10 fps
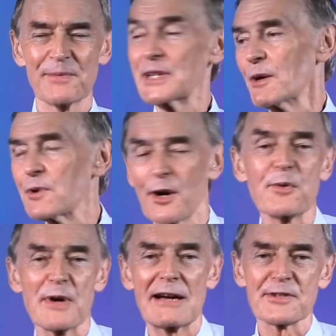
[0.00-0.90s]
We don't go
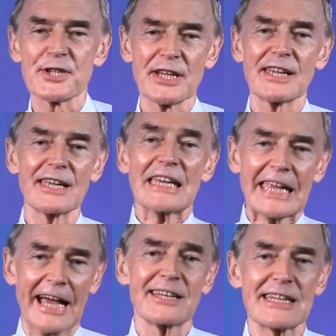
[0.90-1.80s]
round singing
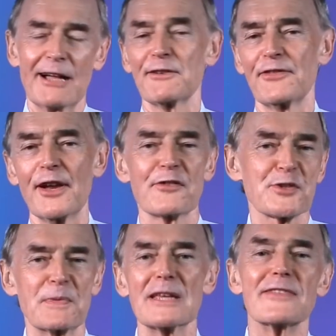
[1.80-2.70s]
Gandalf
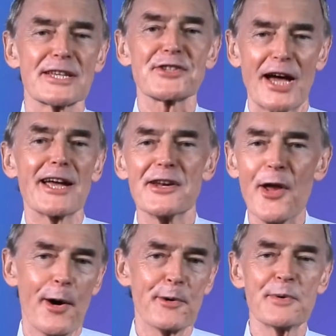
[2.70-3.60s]
loves me, this I
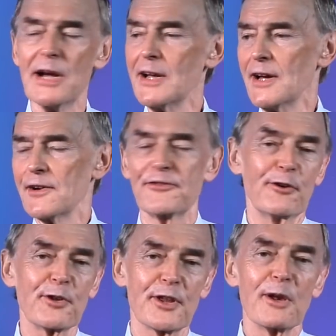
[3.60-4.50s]
know,
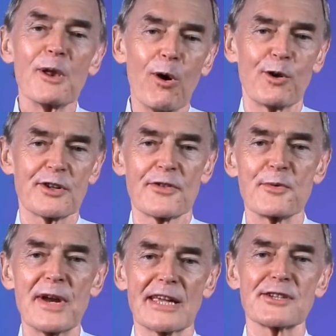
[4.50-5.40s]
for the Lord of the
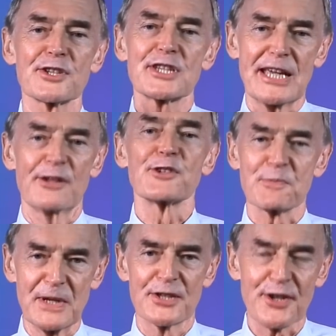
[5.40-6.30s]
Rings
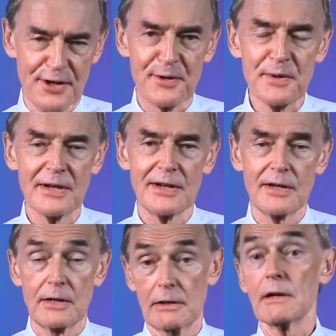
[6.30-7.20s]
tells me so,
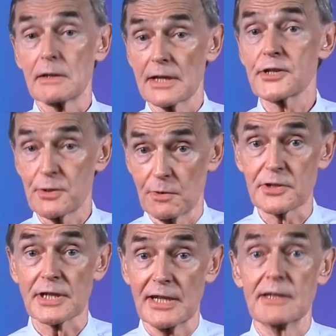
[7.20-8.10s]
unless you
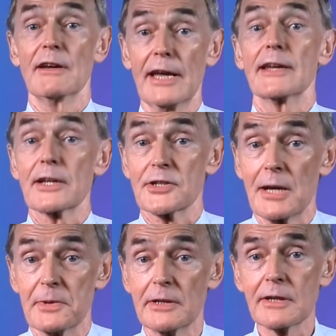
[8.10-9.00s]
want to get your head
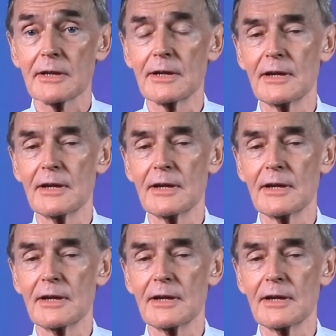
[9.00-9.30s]
examined.